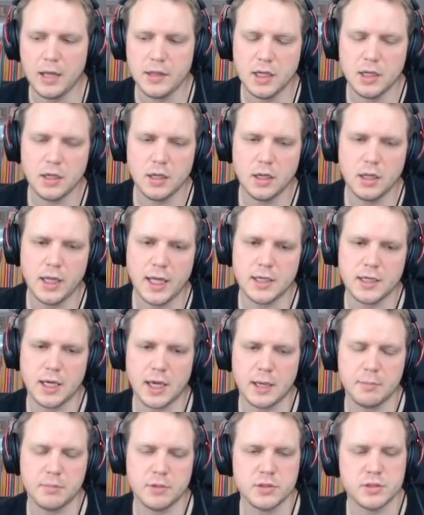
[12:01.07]
and then late
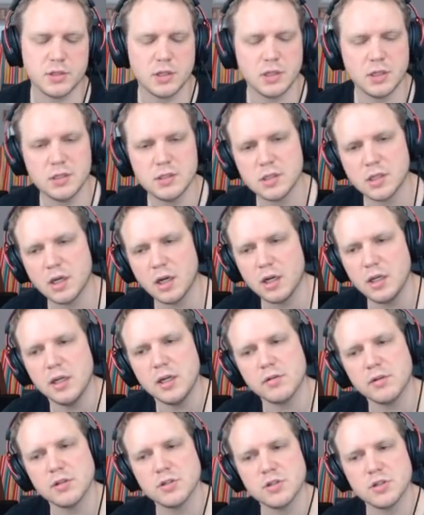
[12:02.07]
game, because he's the kind of
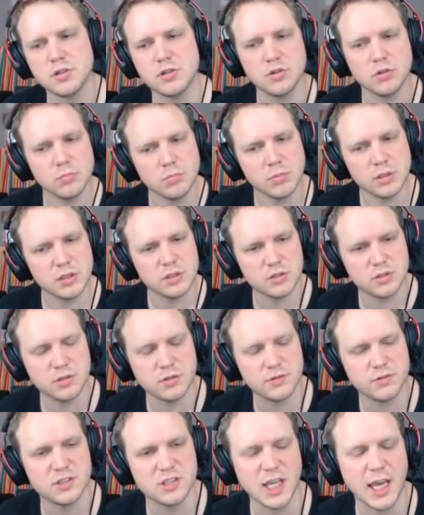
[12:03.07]
hero that should normally
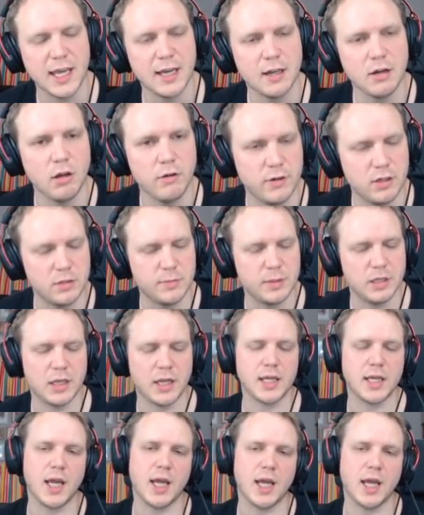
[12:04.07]
sort of scale off a little bit late